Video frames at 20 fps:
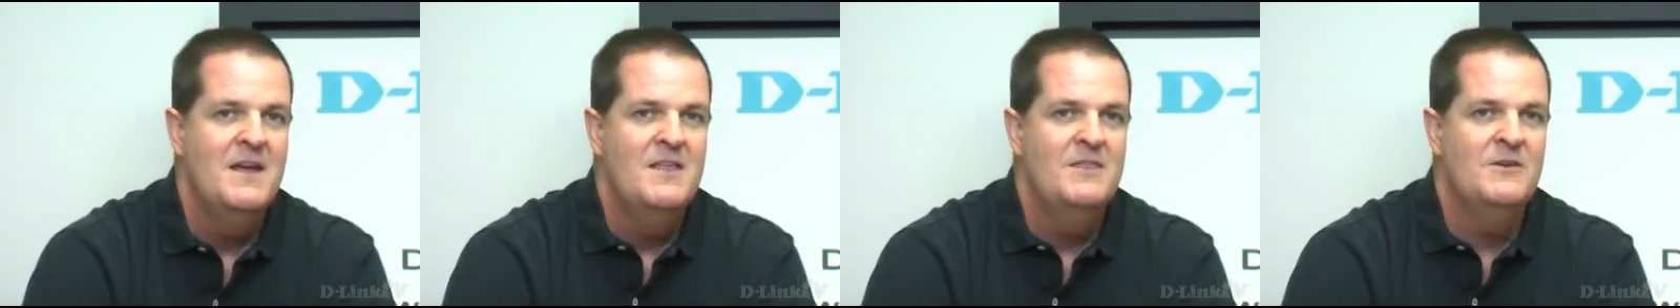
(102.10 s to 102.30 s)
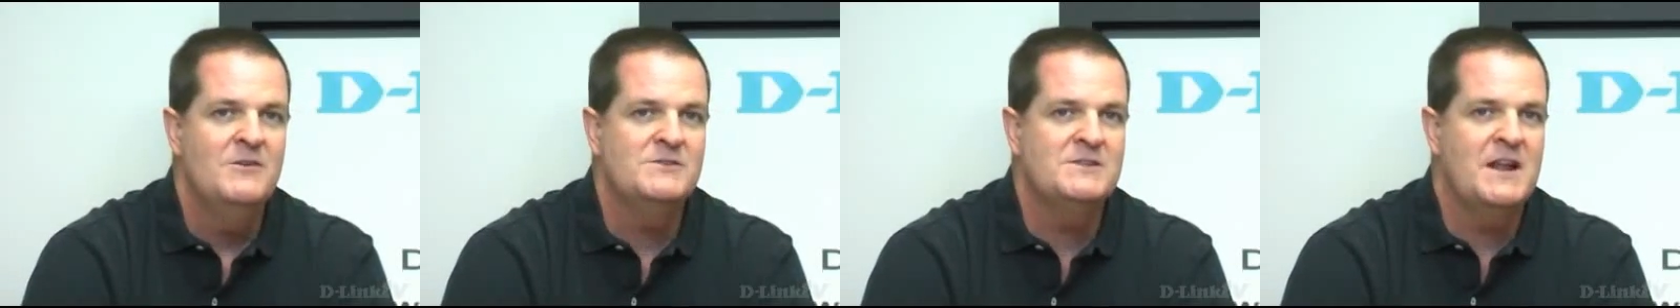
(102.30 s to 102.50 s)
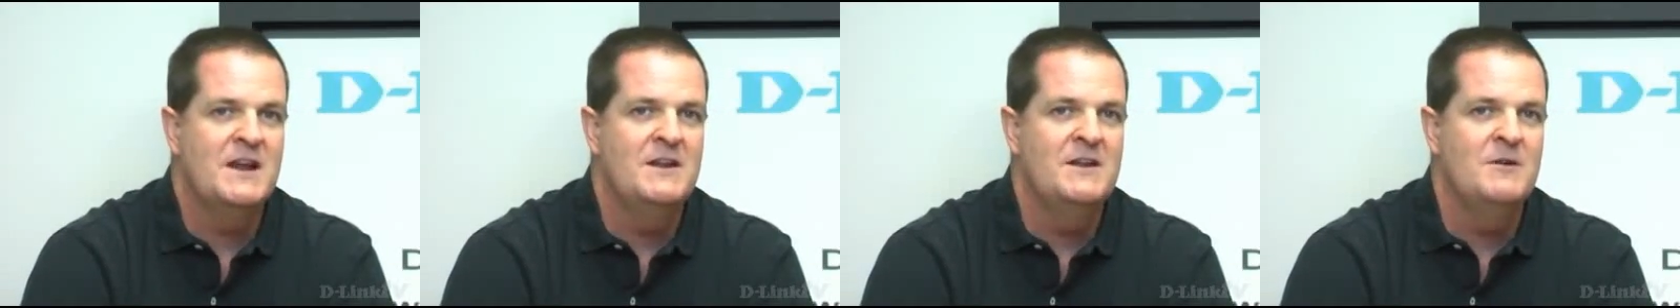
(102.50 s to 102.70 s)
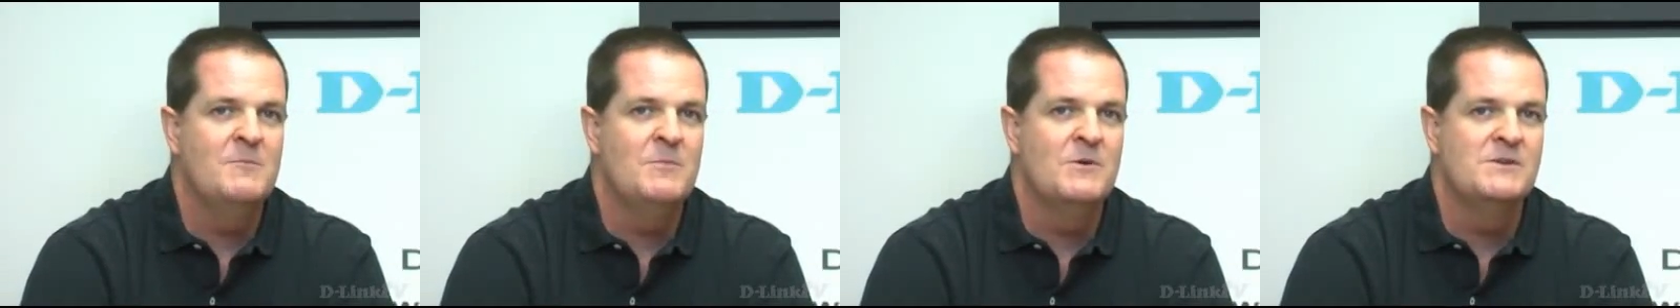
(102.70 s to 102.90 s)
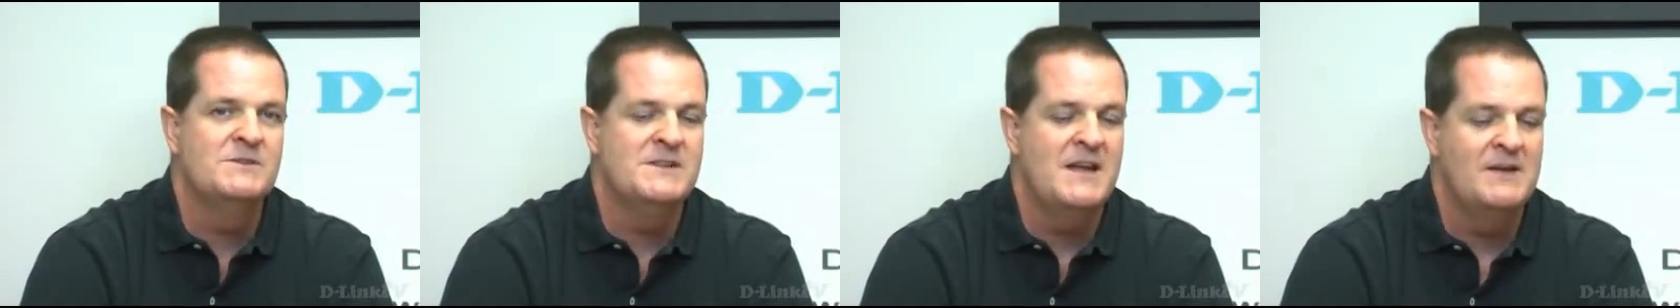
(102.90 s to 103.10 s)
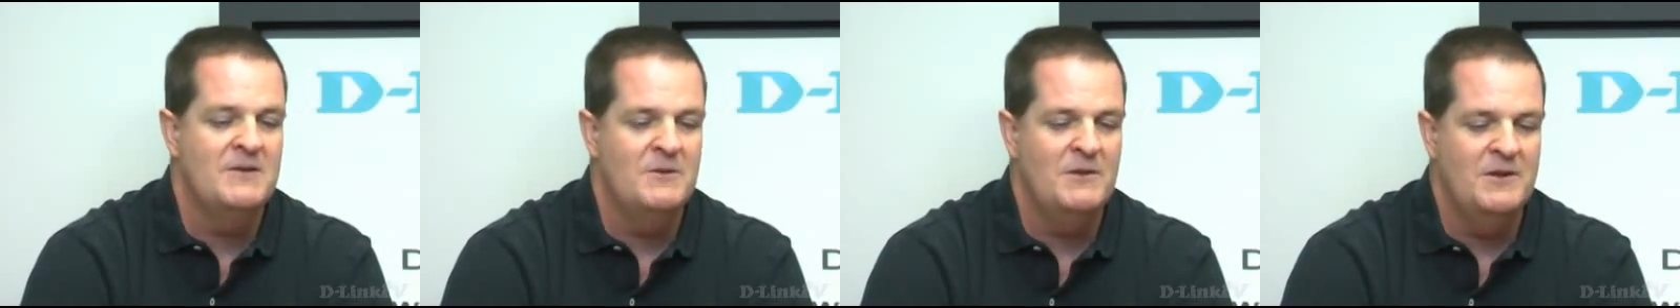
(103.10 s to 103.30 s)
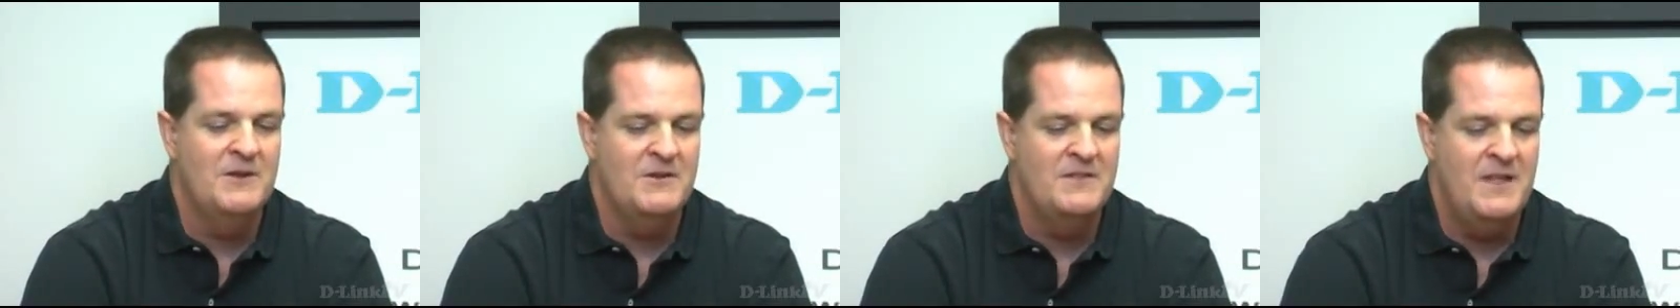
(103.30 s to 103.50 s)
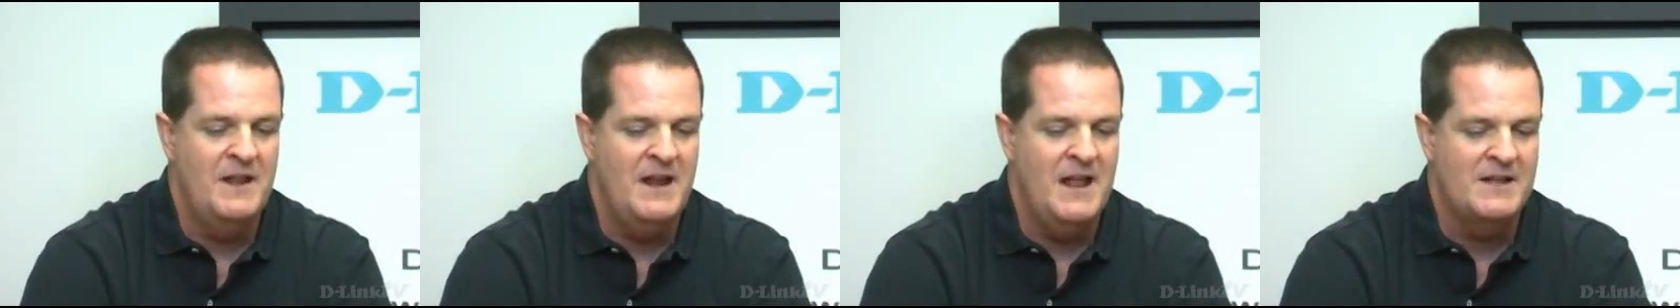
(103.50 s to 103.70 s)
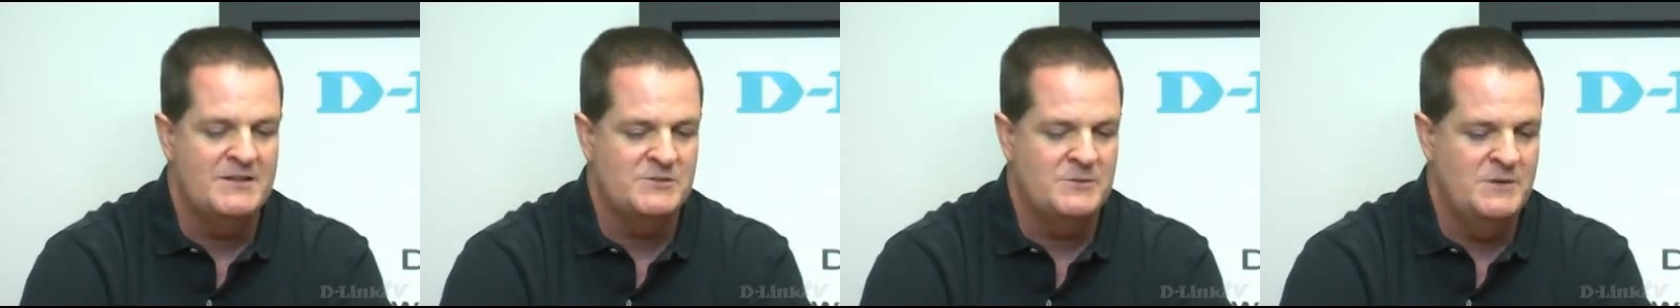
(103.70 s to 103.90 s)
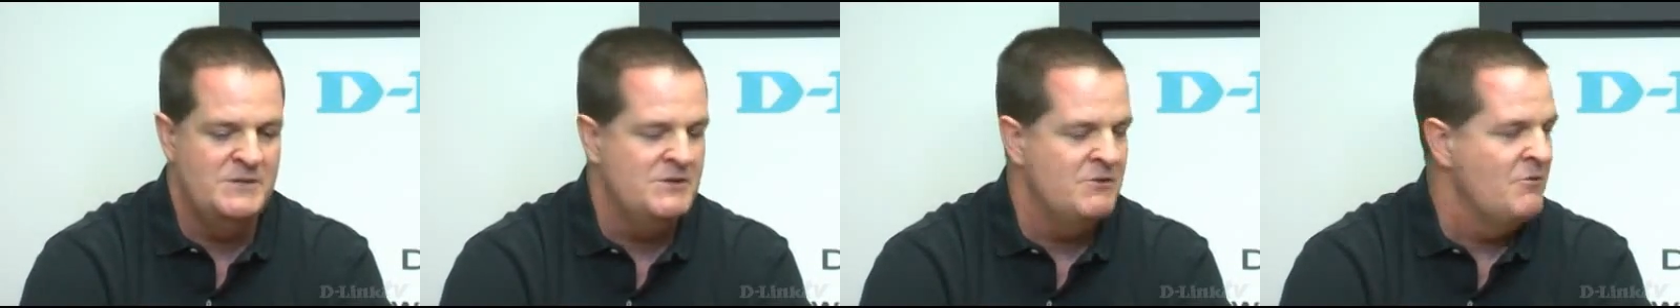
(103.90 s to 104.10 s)
Those kind of numbers. Not only are they not
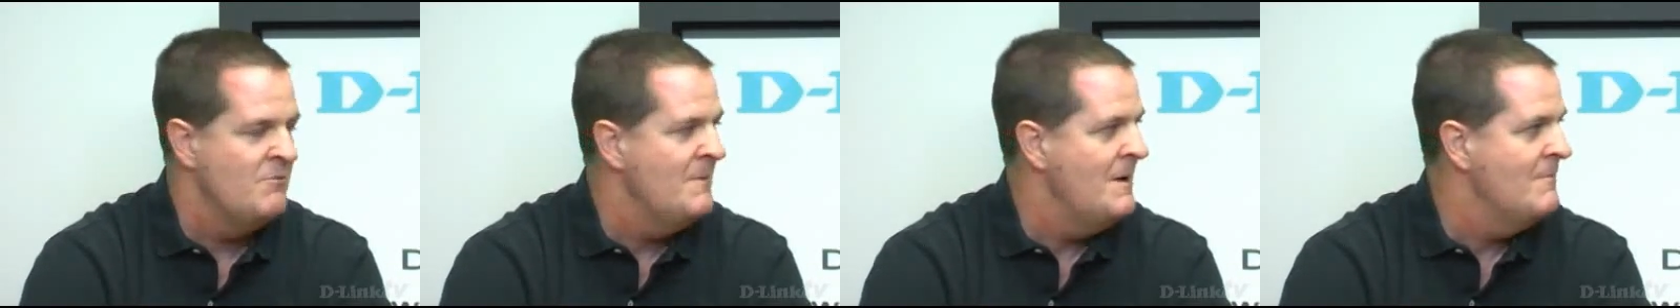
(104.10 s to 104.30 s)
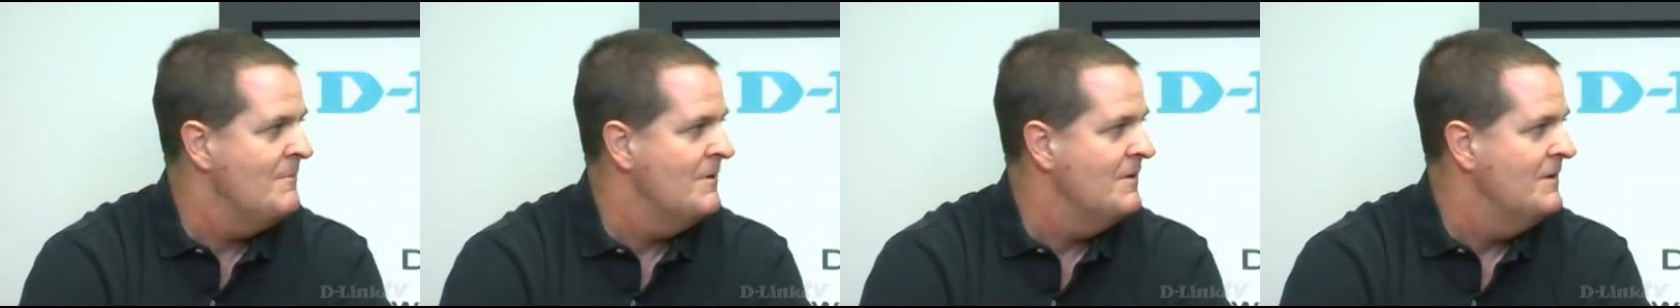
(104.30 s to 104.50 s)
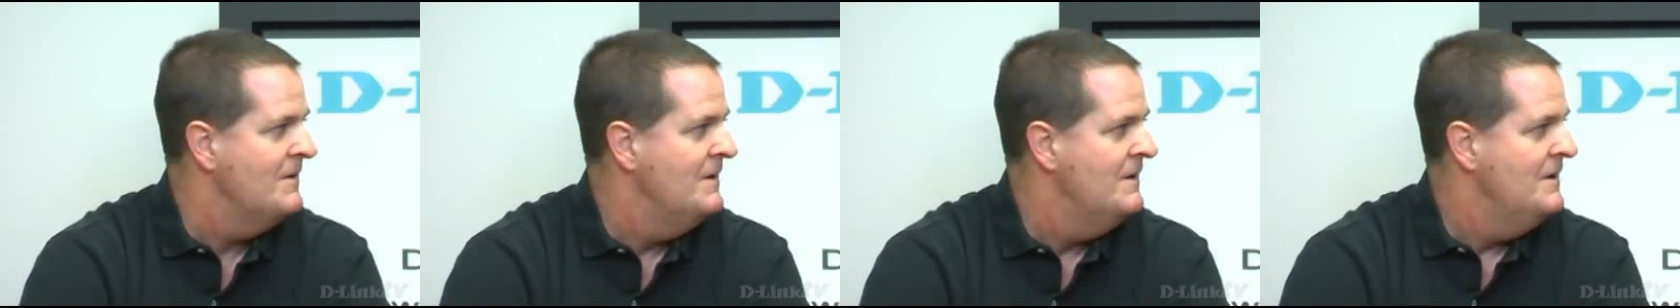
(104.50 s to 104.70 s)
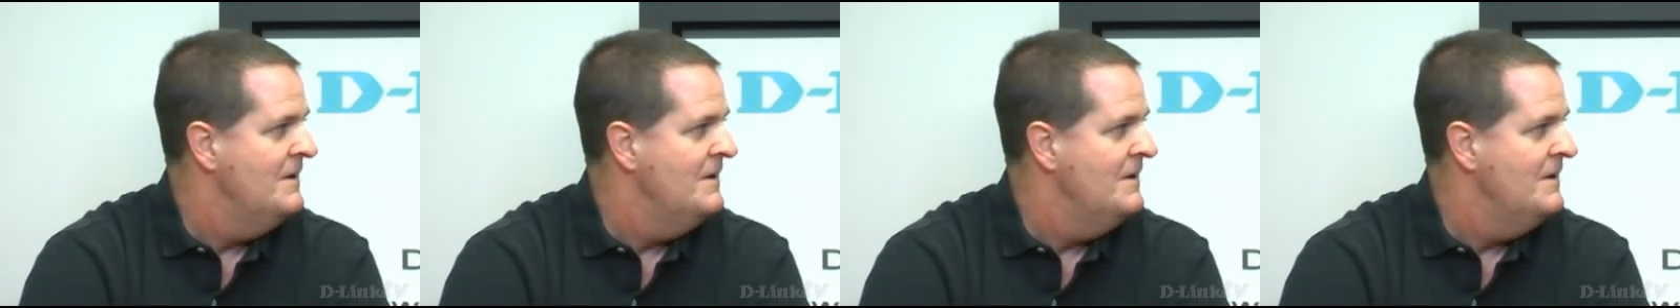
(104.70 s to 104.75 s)
so easy to remember,